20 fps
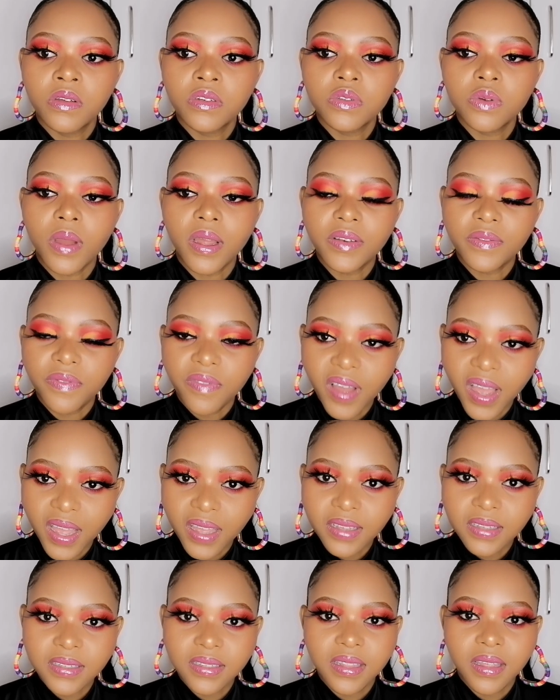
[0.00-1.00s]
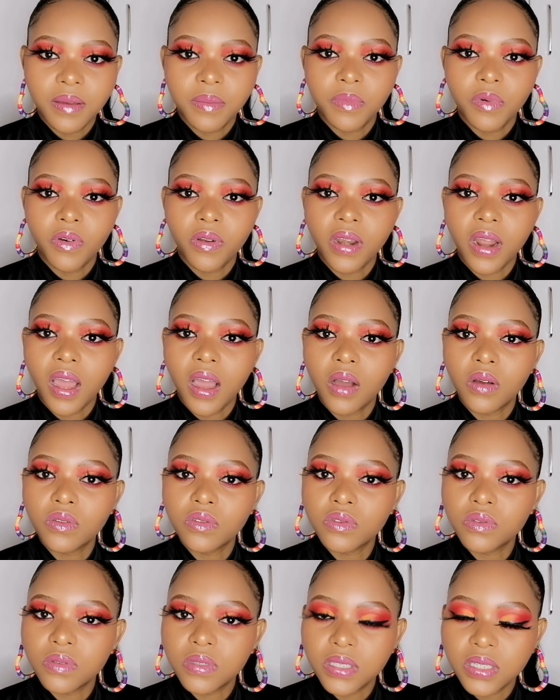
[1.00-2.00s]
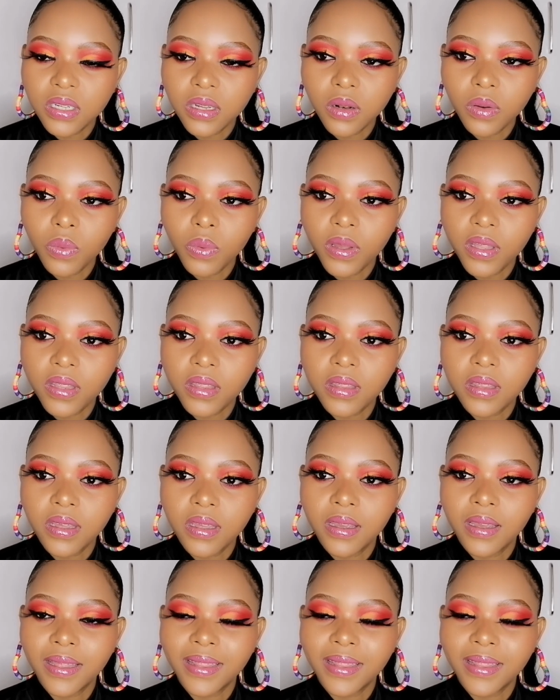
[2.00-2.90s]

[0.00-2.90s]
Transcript: to advise them on how to deal with